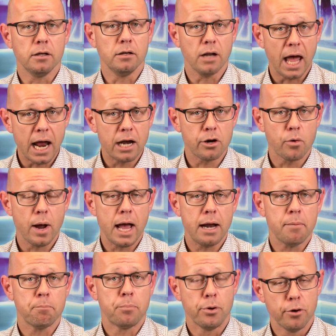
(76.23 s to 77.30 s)
Land
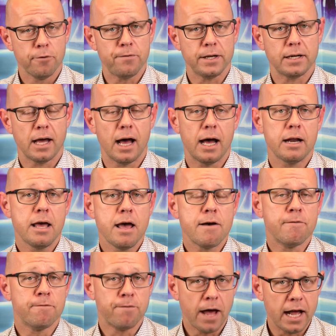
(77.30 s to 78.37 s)
Grant, Perfect Art,
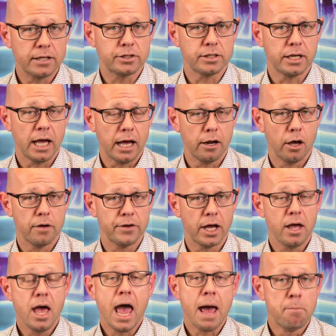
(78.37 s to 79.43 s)
Vanston
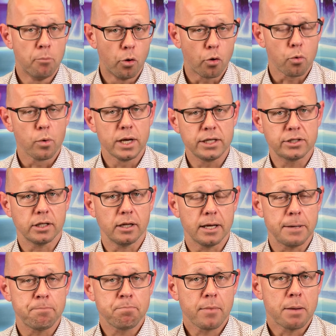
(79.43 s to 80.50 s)
Hanover, and more
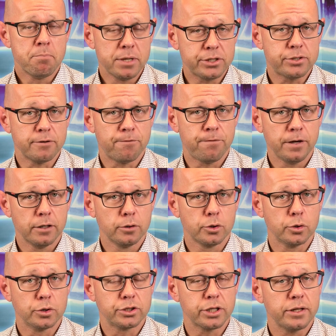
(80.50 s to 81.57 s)
recently, Mr.
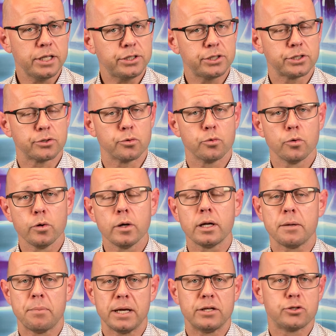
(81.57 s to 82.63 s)
Feelgood. So this is a
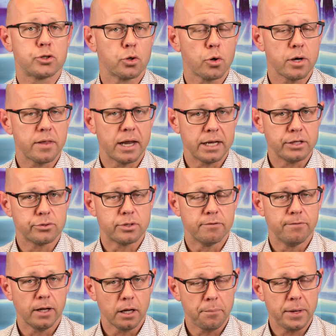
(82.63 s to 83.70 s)
really big story that is
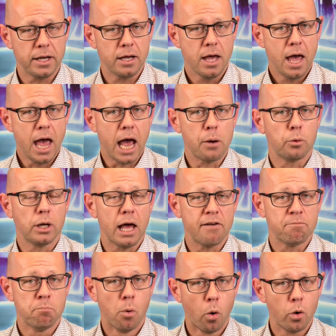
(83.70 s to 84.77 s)
developing, and we'll
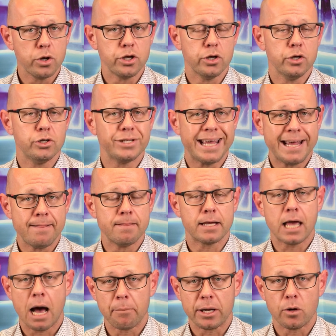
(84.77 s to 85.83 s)
have more news in the
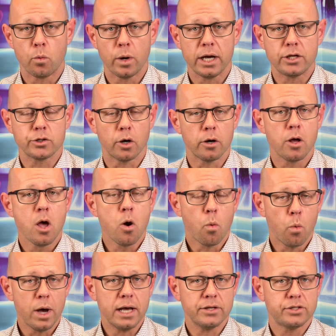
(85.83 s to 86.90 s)
coming weeks on
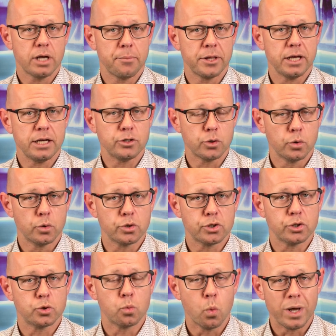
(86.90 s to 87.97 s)
where some of these
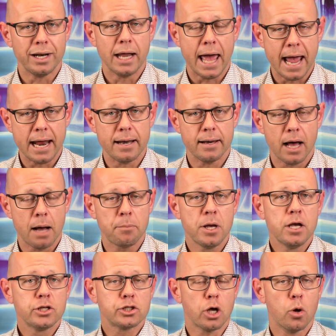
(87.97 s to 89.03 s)
horses will end up.
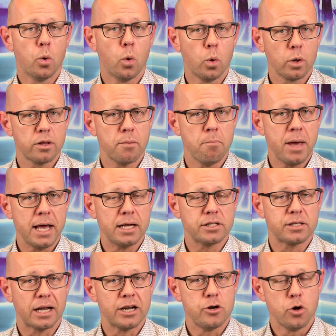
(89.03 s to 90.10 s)
So all of the mares
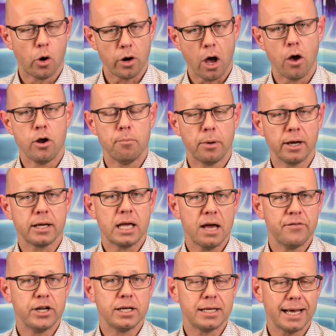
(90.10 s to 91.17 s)
that are not owned by
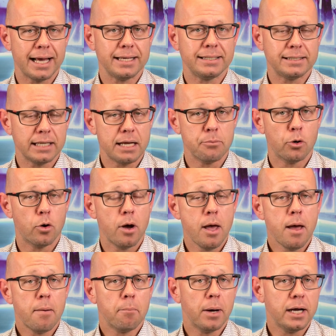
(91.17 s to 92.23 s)
Kevin and Kay Seymour,
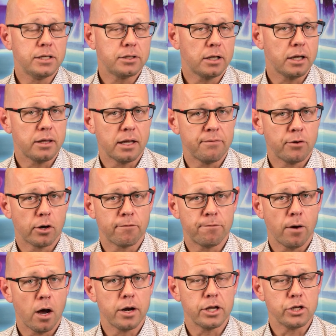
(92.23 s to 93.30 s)
basically they've got to
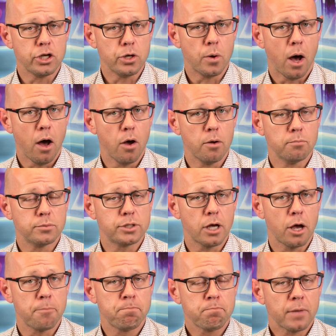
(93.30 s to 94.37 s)
find a new home.
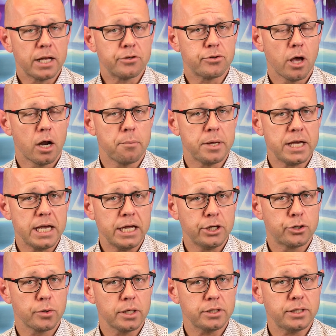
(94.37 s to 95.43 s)
So it's going to be
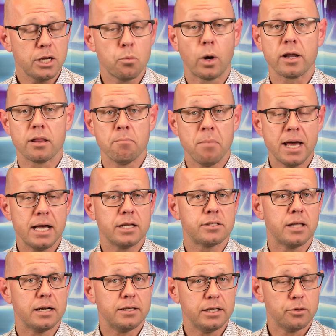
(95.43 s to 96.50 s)
interesting. One of the mares
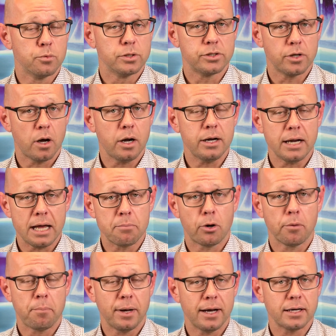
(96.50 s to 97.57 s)
that did reside at
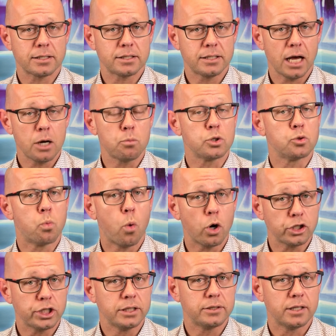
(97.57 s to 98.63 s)
Egmont Park Stud was
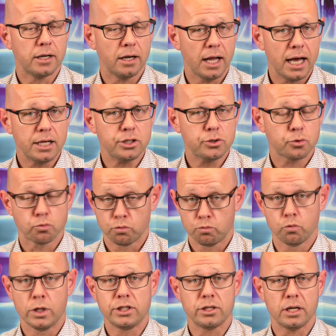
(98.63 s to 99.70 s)
Washington Lass,
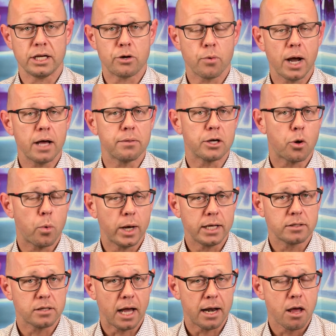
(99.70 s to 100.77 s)
recently crowned the
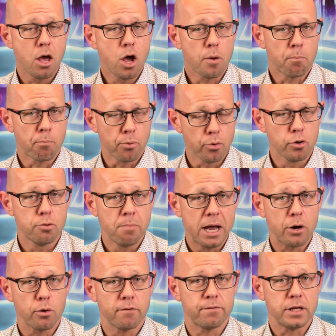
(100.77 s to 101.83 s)
Queensland
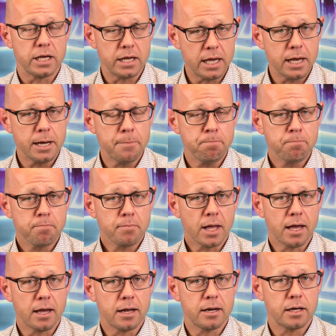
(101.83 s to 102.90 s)
Broodmare of the Year,
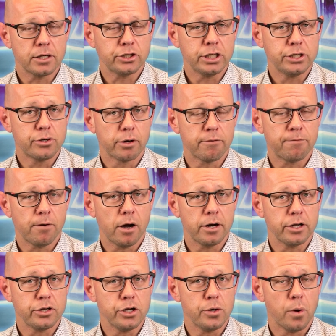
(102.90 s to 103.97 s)
and she's got to find
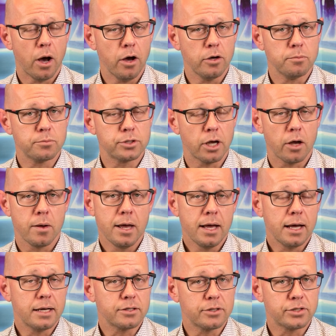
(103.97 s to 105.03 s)
a new home. So
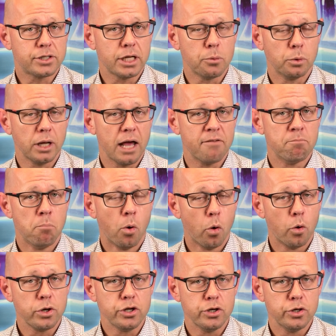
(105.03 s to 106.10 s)
as I said, we'll have
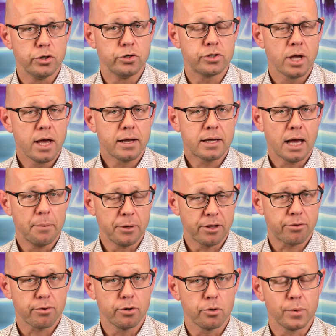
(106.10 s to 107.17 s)
more news coming
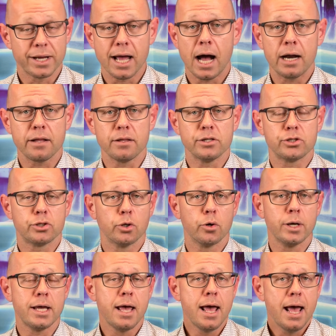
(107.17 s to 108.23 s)
through regarding this
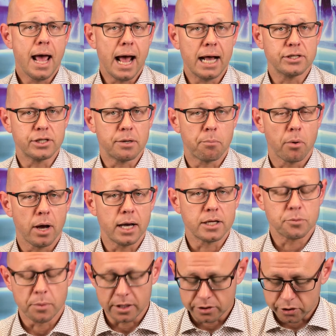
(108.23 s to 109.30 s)
story as it
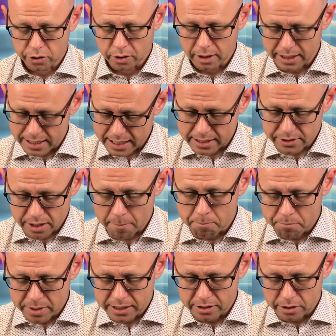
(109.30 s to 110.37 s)
breaks, but it certainly is
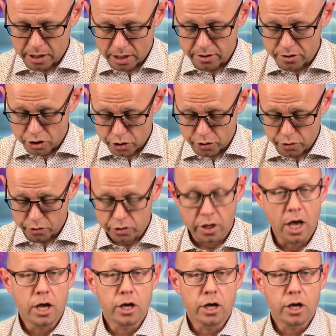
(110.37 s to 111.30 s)
big news.